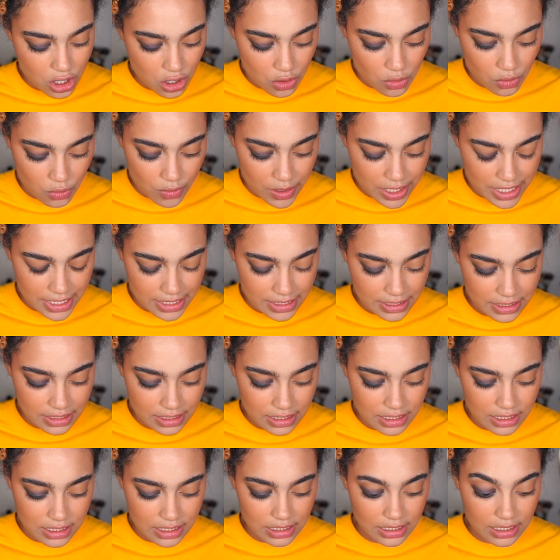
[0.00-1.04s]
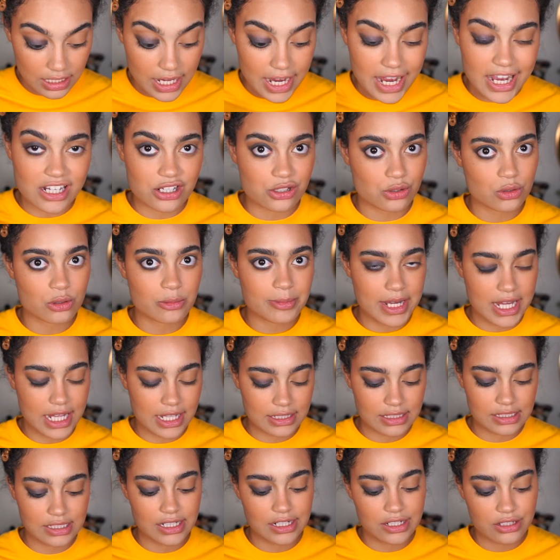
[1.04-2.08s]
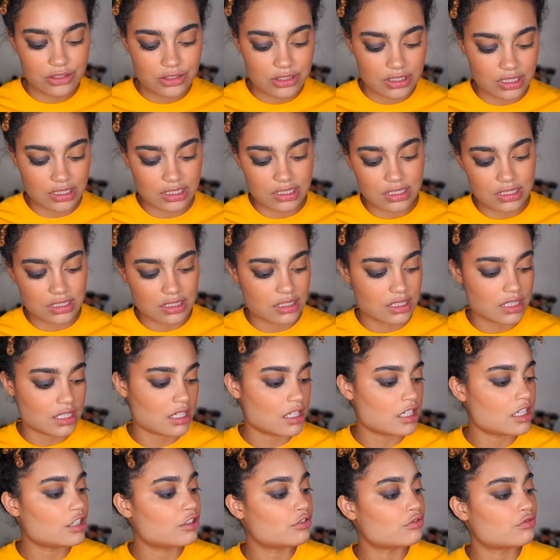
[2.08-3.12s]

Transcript: with the actual palette that I use. This is the